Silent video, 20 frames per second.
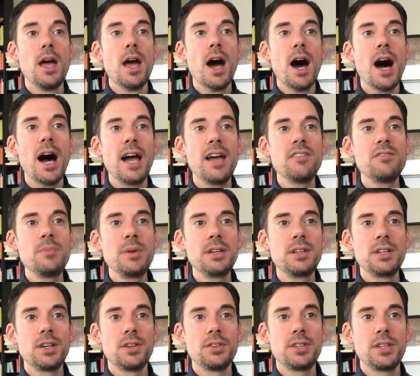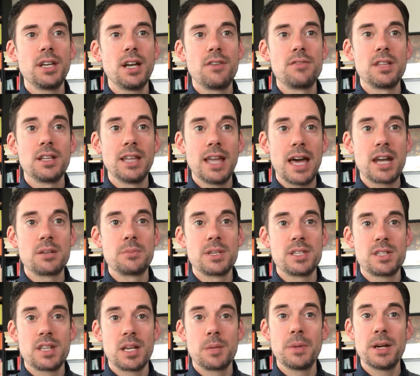I have been guilty of the latter
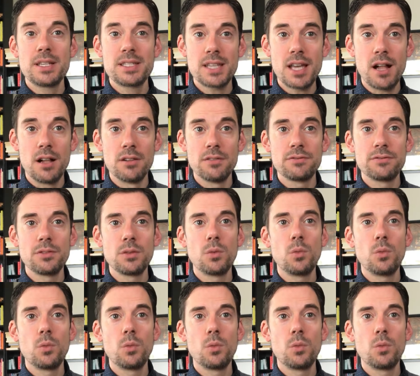mistake myself.